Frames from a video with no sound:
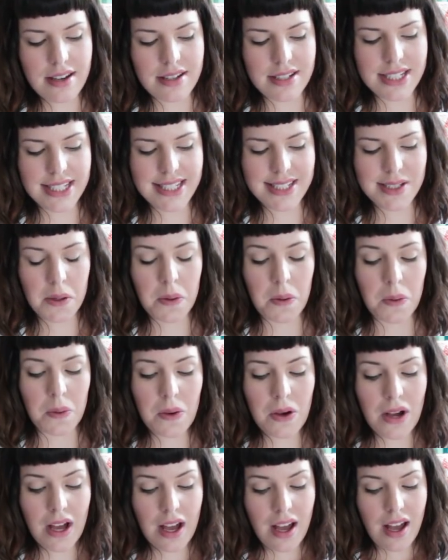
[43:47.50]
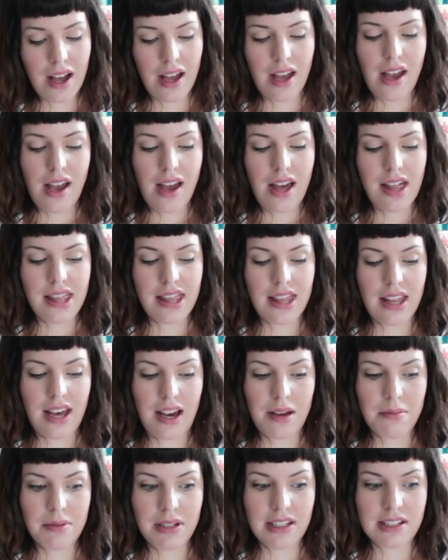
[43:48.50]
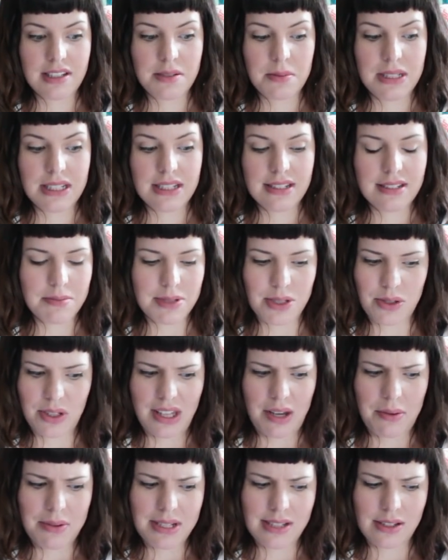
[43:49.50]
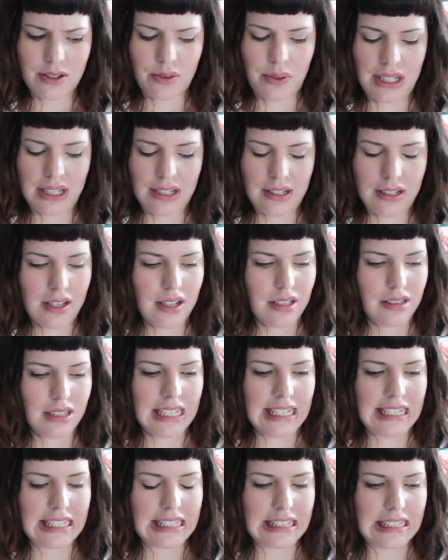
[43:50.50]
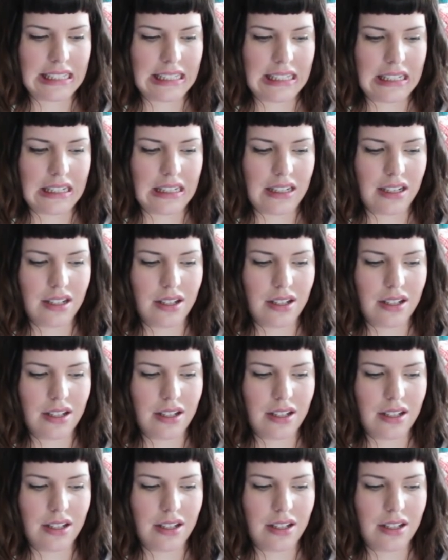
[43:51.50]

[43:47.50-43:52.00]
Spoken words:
So that brings me, I'm sorry, that was quite a lengthy